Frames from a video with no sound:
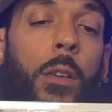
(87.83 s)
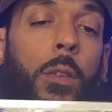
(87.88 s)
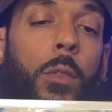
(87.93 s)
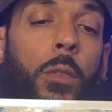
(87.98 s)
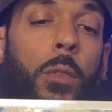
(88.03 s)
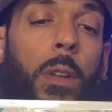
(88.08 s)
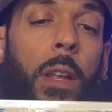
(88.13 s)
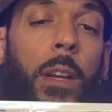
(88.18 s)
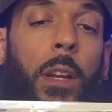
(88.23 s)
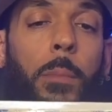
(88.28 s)
who
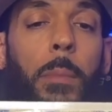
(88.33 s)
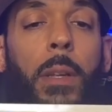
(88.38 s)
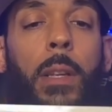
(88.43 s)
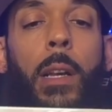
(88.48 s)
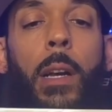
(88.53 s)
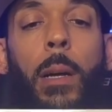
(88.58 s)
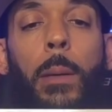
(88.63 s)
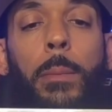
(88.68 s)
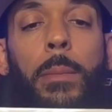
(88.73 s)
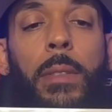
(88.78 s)
later
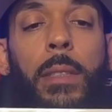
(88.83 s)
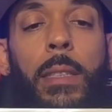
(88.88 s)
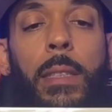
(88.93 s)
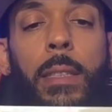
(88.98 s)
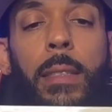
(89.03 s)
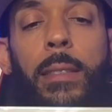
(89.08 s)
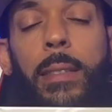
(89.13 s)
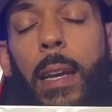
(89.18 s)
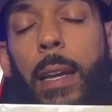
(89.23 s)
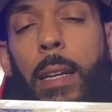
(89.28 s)
becomes the
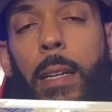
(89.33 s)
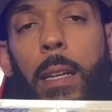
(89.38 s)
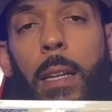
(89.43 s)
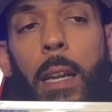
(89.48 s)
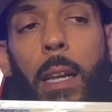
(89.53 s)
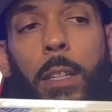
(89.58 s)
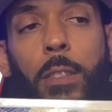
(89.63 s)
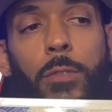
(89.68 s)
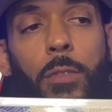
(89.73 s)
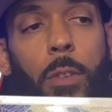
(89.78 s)
second
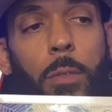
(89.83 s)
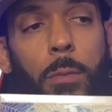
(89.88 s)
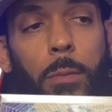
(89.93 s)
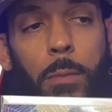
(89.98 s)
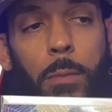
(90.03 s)
Electro.